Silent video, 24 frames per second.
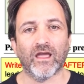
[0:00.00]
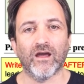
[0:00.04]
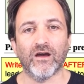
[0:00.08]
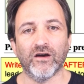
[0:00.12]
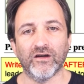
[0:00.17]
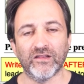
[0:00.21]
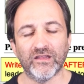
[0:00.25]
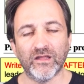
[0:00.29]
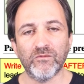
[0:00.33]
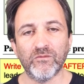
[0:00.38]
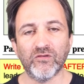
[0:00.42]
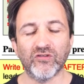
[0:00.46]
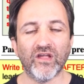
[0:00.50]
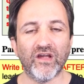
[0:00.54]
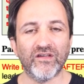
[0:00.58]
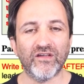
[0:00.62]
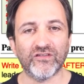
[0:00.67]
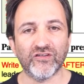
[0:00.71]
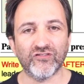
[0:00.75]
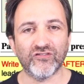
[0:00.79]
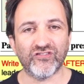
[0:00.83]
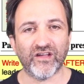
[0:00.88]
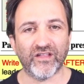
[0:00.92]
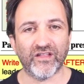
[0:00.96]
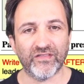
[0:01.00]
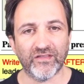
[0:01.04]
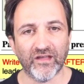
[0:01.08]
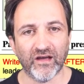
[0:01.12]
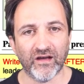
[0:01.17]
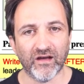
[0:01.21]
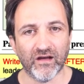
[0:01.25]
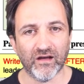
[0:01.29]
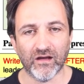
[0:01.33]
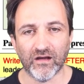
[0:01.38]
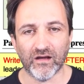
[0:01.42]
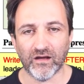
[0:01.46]
an
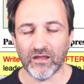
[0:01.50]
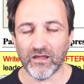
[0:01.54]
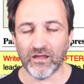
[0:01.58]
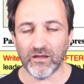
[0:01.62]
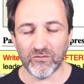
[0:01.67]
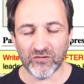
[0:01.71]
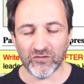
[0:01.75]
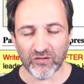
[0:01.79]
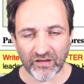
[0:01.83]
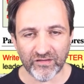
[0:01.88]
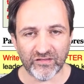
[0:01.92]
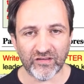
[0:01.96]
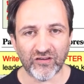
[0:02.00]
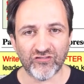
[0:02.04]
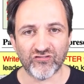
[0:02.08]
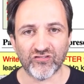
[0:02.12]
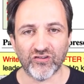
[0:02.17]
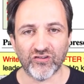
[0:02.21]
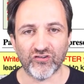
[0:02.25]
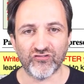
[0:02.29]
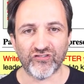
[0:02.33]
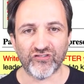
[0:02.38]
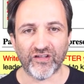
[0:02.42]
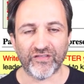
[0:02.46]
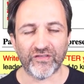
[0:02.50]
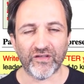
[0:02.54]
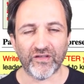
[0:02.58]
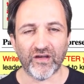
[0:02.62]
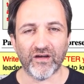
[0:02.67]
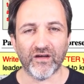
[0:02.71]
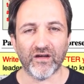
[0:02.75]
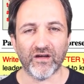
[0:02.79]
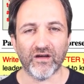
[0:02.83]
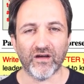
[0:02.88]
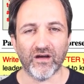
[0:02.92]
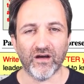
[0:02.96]
immunization
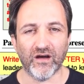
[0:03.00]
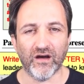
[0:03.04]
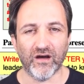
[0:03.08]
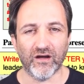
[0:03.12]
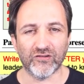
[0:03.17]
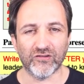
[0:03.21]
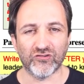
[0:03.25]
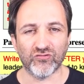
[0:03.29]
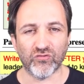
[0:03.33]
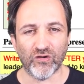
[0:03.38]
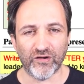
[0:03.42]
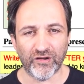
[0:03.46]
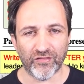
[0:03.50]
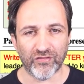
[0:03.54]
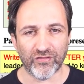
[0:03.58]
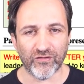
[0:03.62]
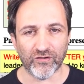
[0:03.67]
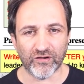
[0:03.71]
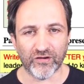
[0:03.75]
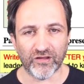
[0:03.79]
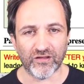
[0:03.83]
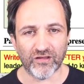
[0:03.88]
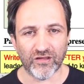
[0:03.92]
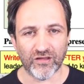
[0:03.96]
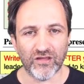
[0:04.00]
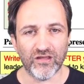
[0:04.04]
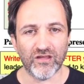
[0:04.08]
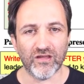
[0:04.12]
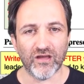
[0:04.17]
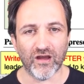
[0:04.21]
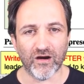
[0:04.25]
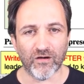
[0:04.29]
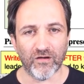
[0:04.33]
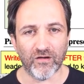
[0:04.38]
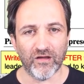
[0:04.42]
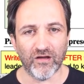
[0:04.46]
agenda 2030 key
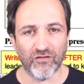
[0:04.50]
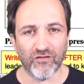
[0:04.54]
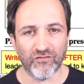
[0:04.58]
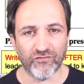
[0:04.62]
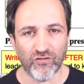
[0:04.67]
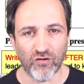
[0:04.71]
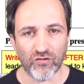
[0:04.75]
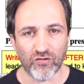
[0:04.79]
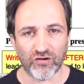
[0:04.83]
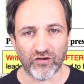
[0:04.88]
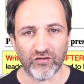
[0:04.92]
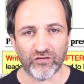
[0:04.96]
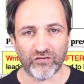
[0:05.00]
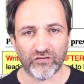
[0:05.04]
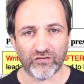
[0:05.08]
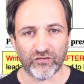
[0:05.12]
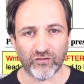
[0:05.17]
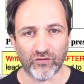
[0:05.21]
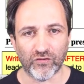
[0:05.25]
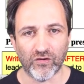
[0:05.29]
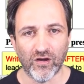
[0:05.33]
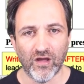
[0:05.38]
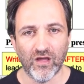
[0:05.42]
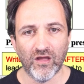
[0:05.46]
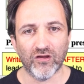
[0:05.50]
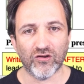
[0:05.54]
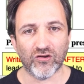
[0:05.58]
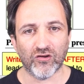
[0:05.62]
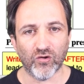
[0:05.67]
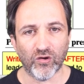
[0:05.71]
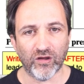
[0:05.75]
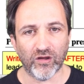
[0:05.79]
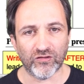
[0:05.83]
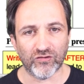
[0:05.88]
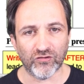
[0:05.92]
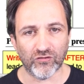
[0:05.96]
area of focus. So
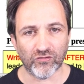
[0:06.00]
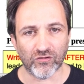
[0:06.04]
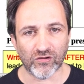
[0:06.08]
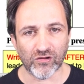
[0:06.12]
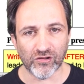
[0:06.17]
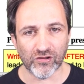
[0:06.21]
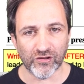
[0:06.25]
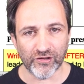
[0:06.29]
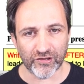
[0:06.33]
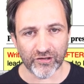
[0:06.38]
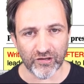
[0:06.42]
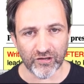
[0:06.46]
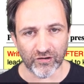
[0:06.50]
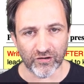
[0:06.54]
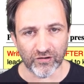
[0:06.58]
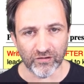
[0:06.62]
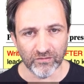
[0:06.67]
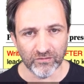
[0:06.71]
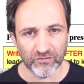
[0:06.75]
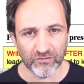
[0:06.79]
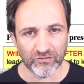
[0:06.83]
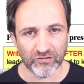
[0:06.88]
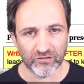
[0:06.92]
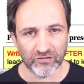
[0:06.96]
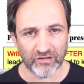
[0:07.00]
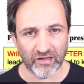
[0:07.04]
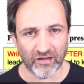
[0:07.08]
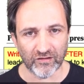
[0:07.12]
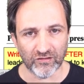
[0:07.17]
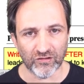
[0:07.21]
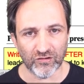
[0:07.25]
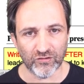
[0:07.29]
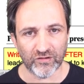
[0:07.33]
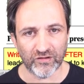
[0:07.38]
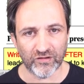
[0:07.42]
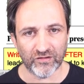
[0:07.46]
going to click here to
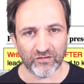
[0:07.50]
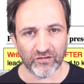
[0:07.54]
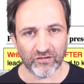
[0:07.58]
download and